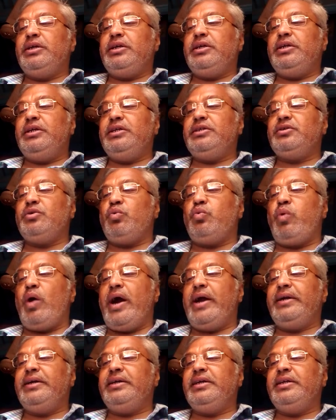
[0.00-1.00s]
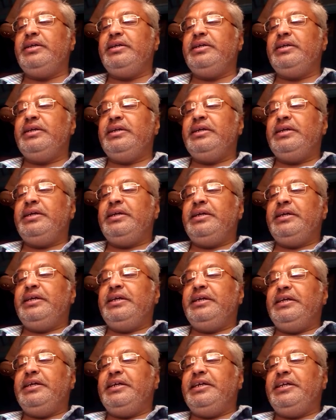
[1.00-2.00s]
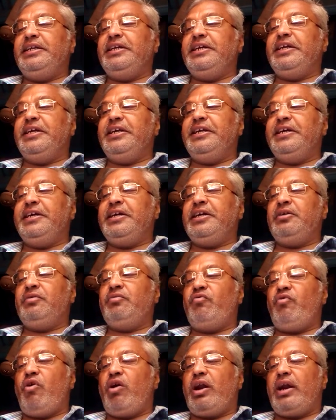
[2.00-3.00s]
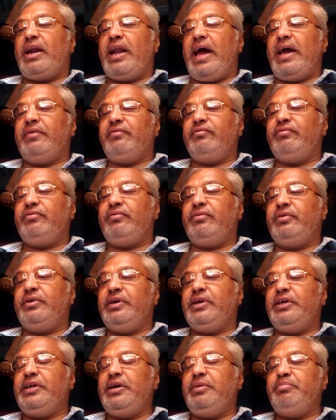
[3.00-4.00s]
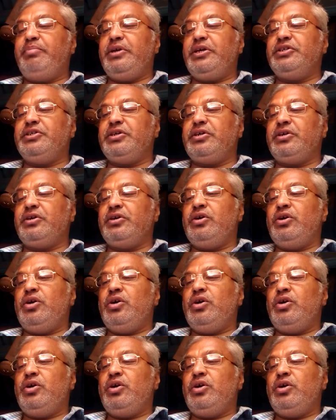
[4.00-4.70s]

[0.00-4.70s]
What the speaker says: It is a vital ingredient for life. Temperature.